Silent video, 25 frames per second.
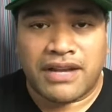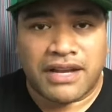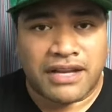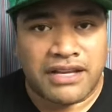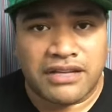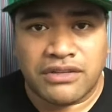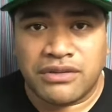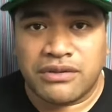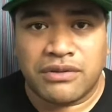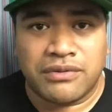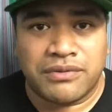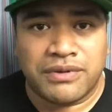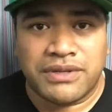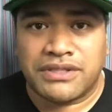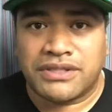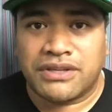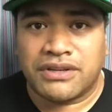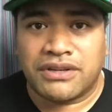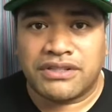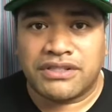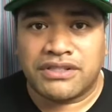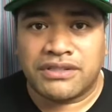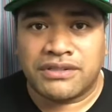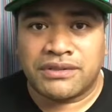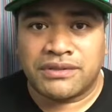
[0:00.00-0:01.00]
I could do the
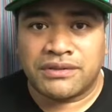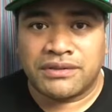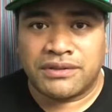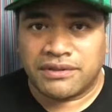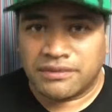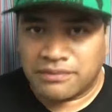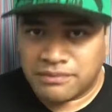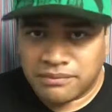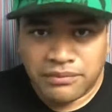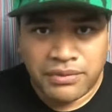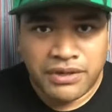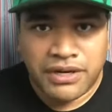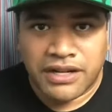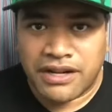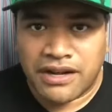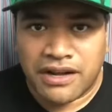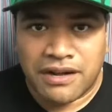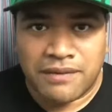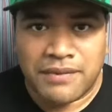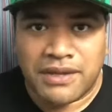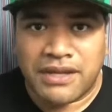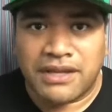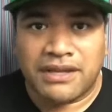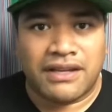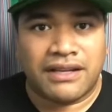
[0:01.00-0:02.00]
research. Put it
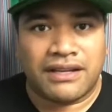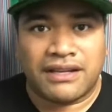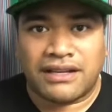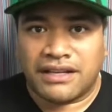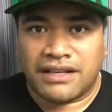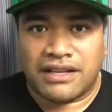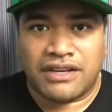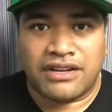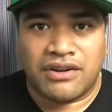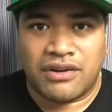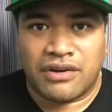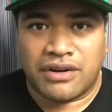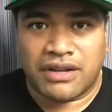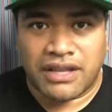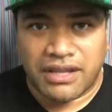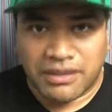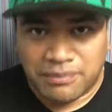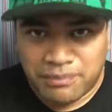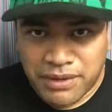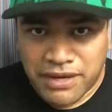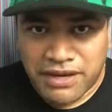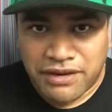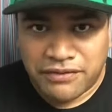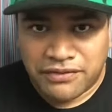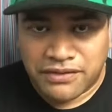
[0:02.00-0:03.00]
on me, you know, it
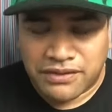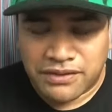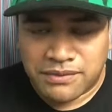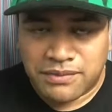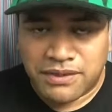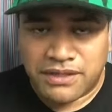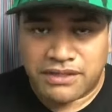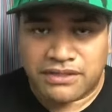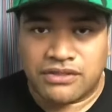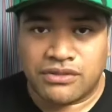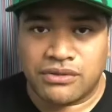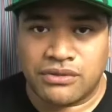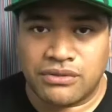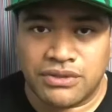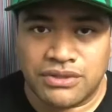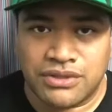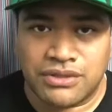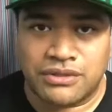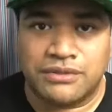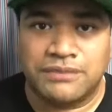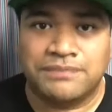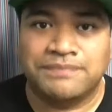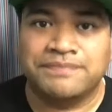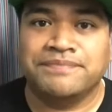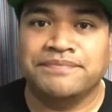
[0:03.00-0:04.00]
benefits me too.
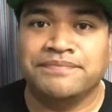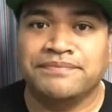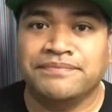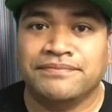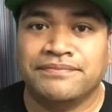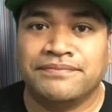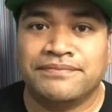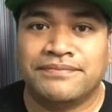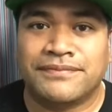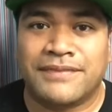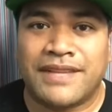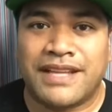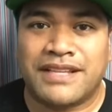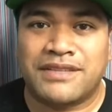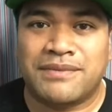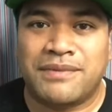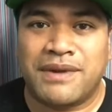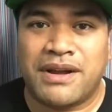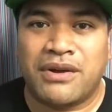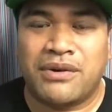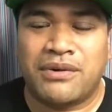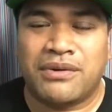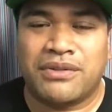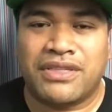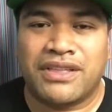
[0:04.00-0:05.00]
So that's
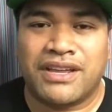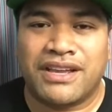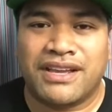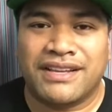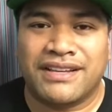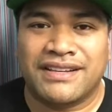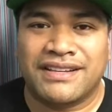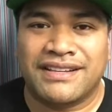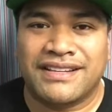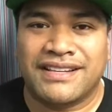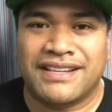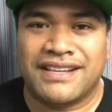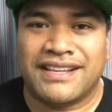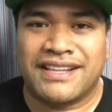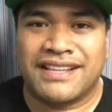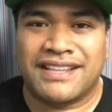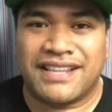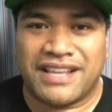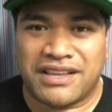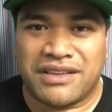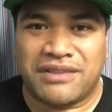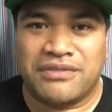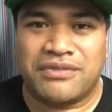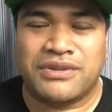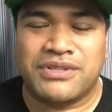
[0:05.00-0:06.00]
my whole thing.
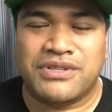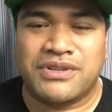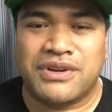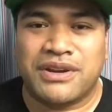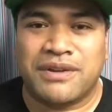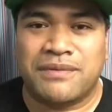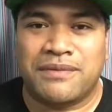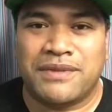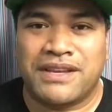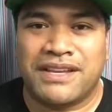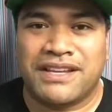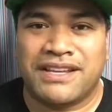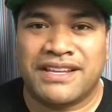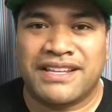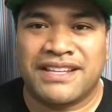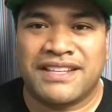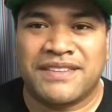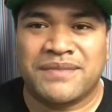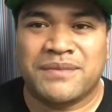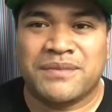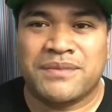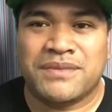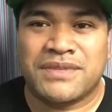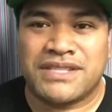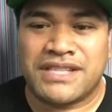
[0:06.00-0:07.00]
Thank you for joining me.
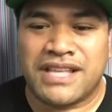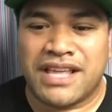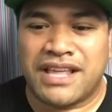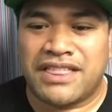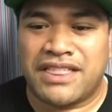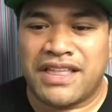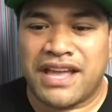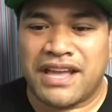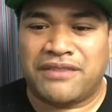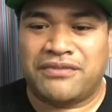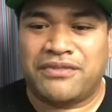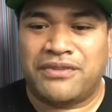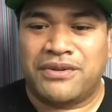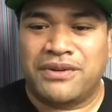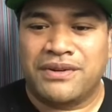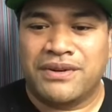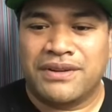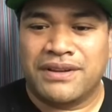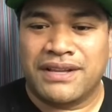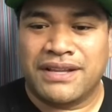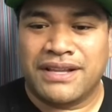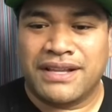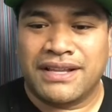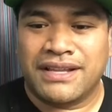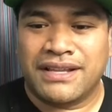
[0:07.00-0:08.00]
Stay thankful
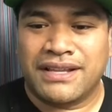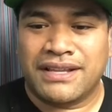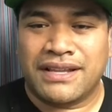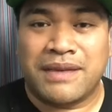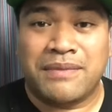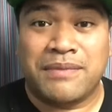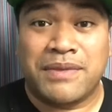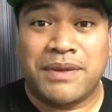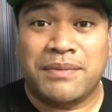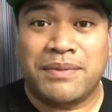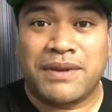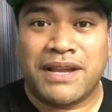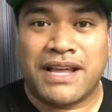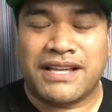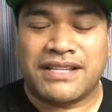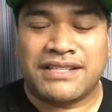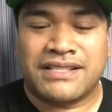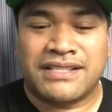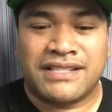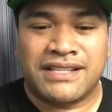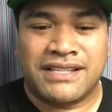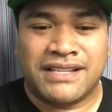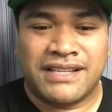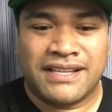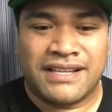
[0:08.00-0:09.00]
and be
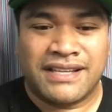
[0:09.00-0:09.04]
blessed.